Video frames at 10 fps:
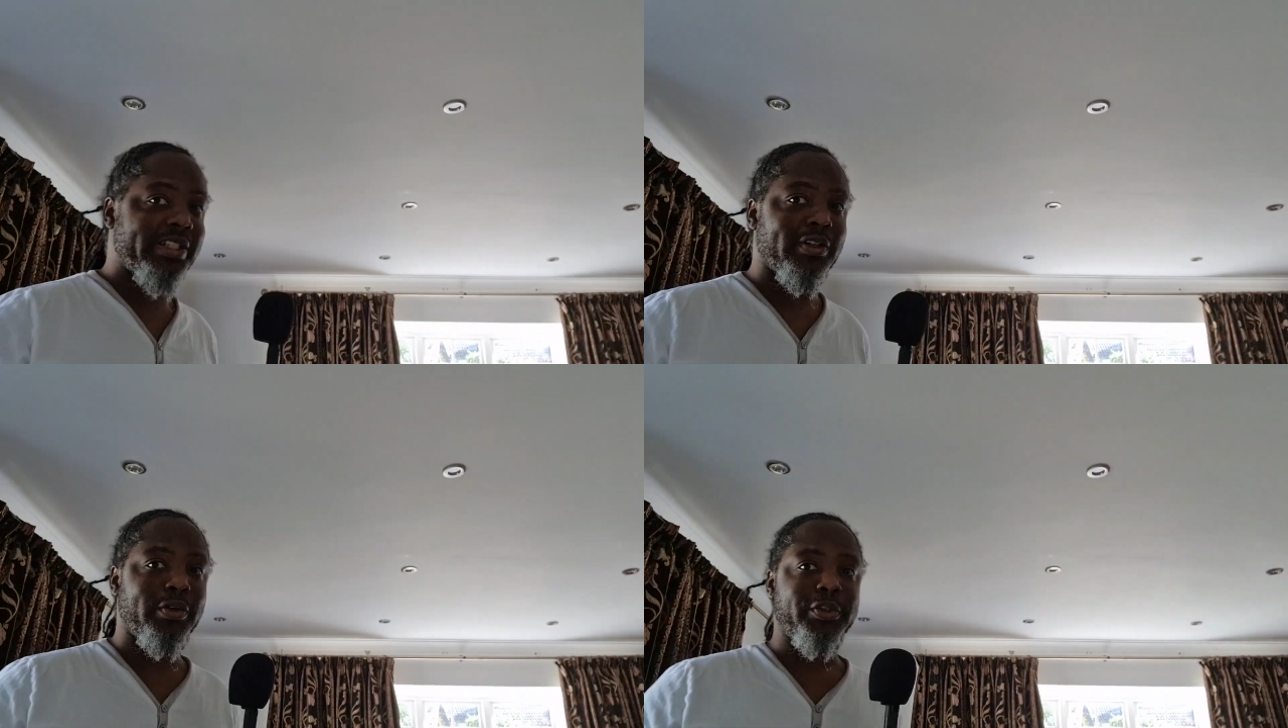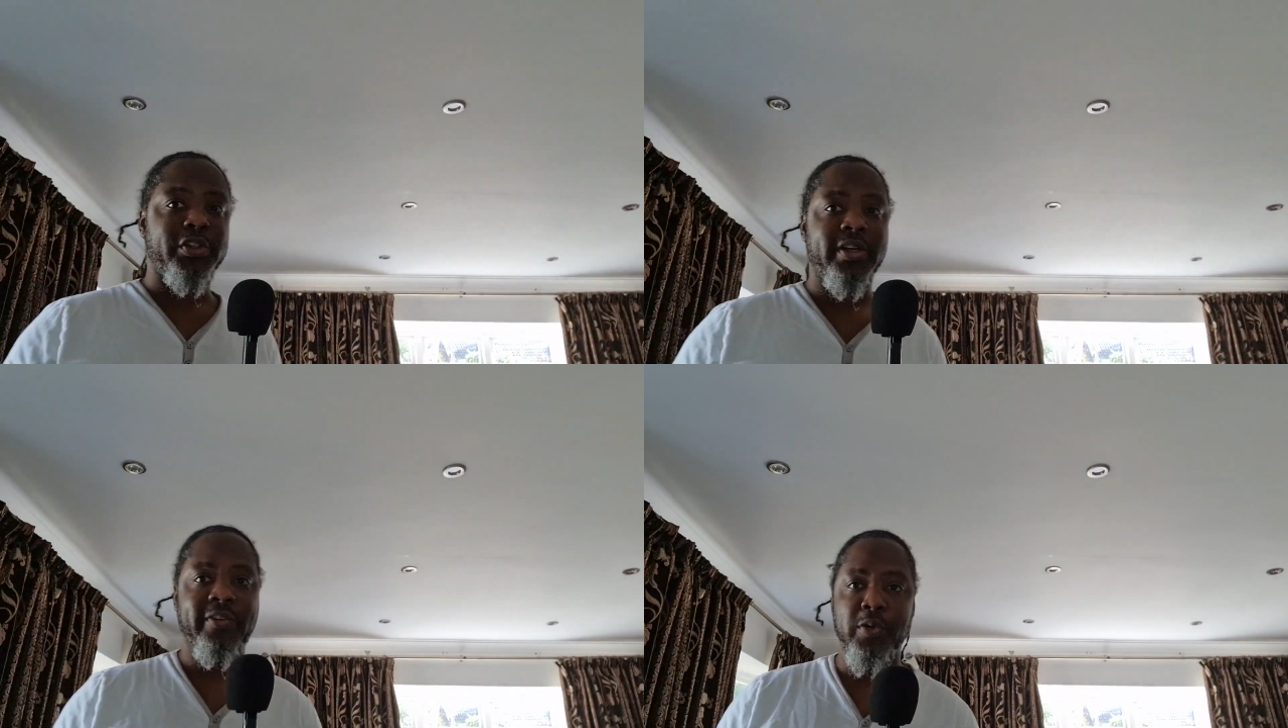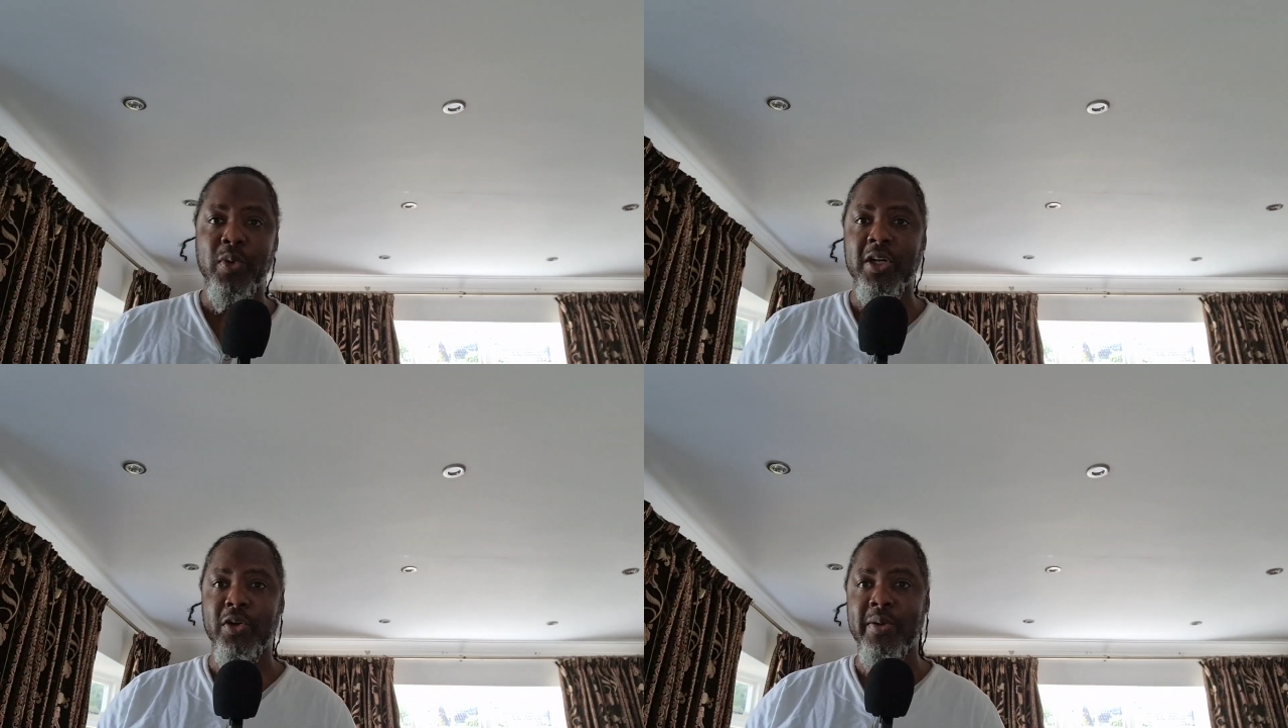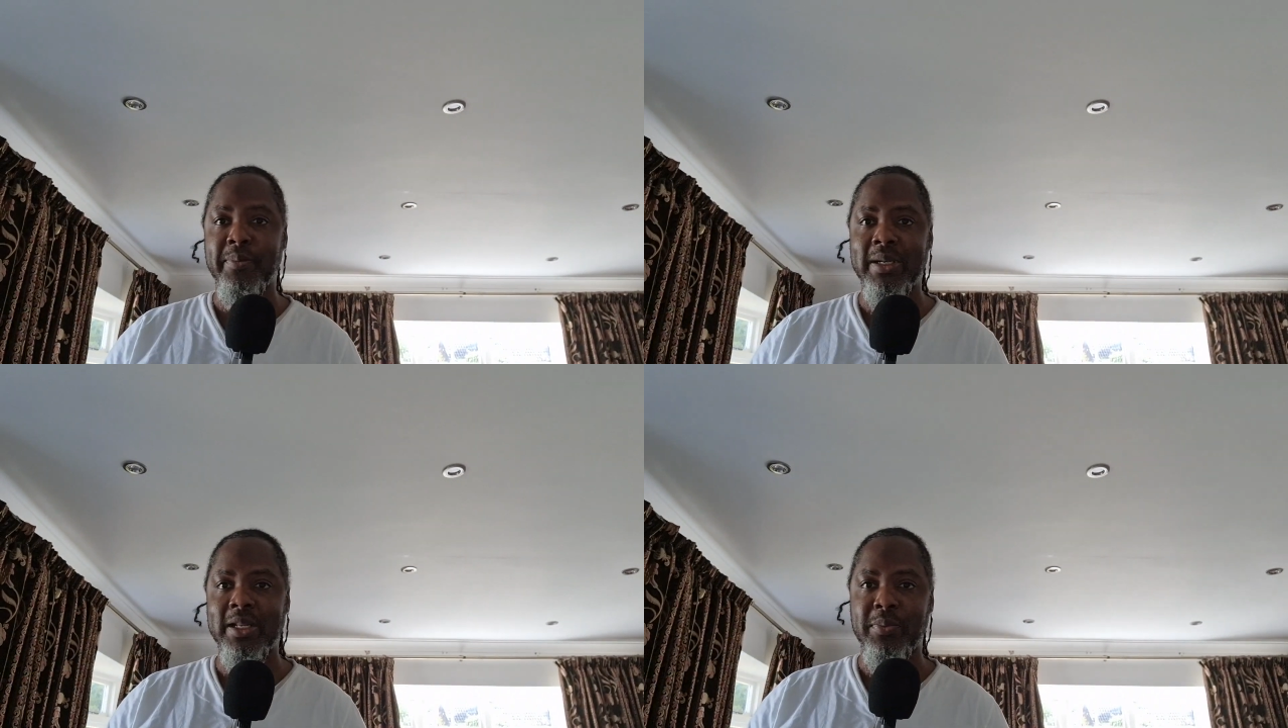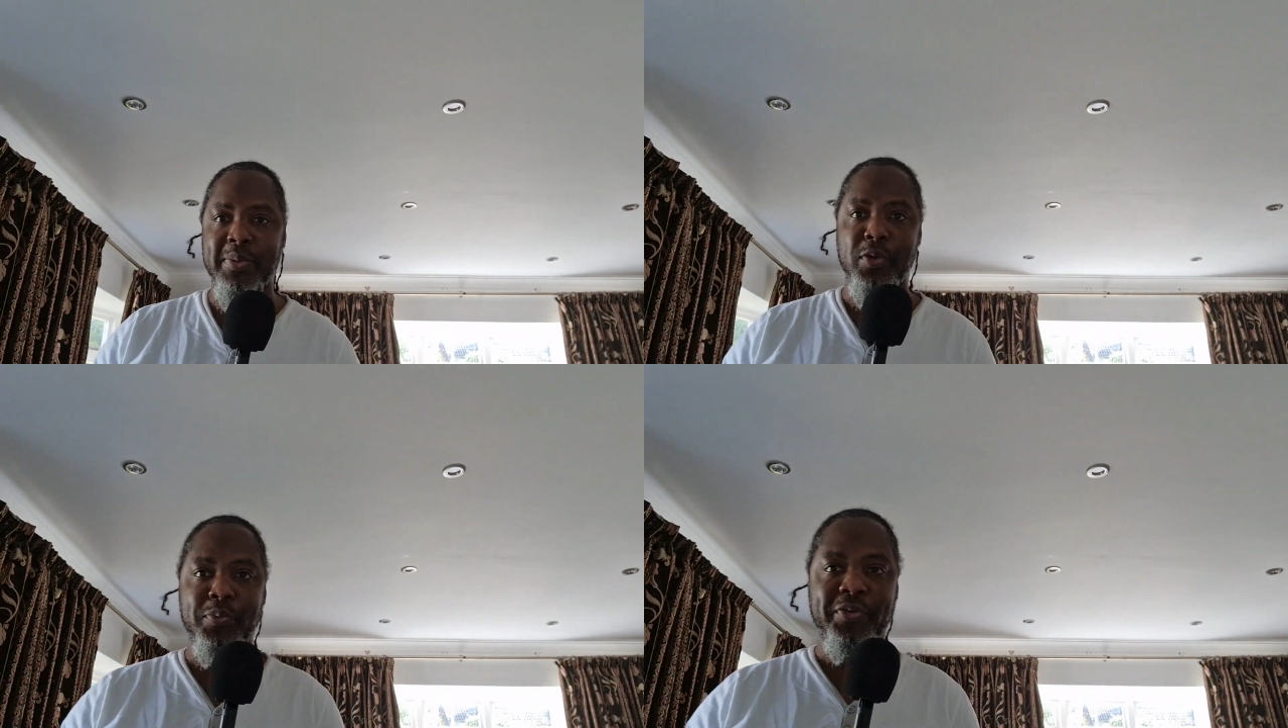solution if you want to look a little bit
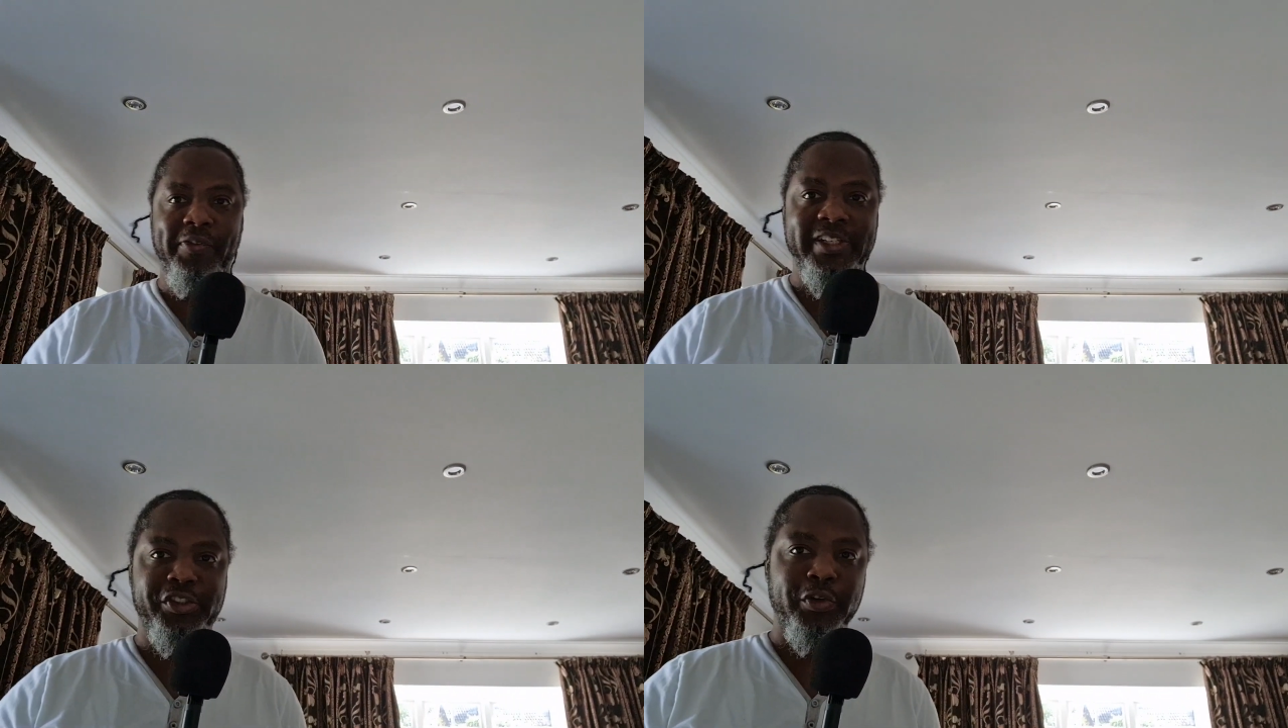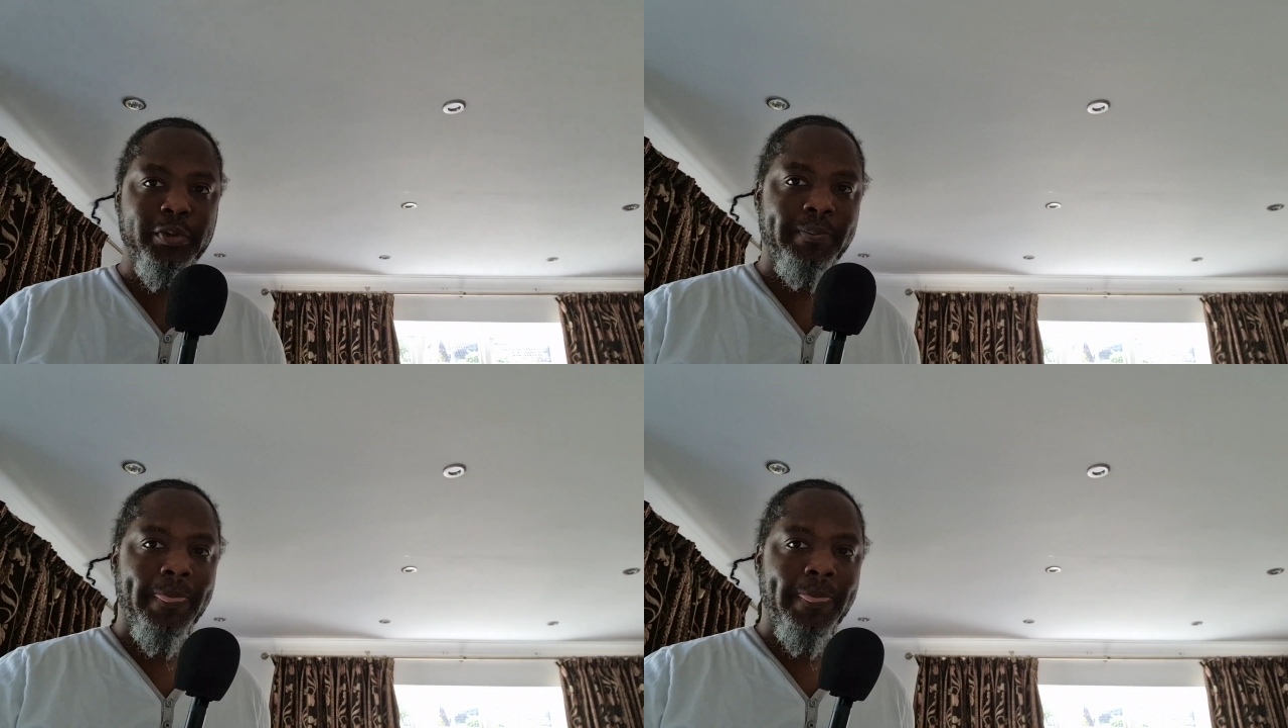more professional,